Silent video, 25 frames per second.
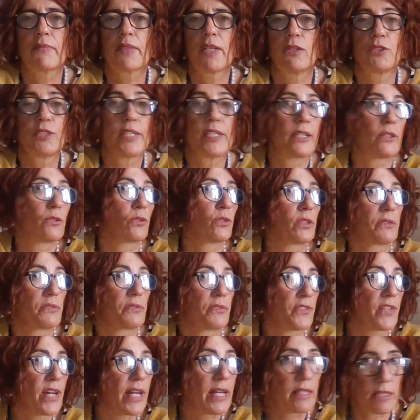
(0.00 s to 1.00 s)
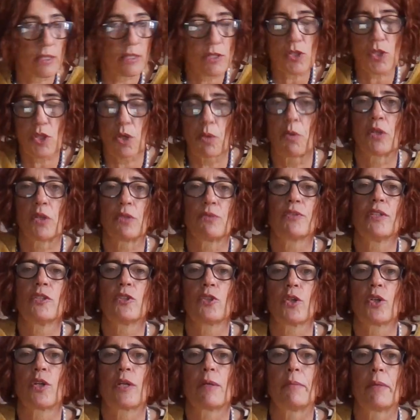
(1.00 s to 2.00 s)
They're not afraid and so on. We'll
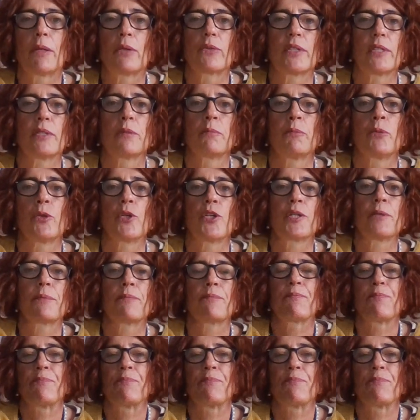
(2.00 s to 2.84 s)
talk about that more.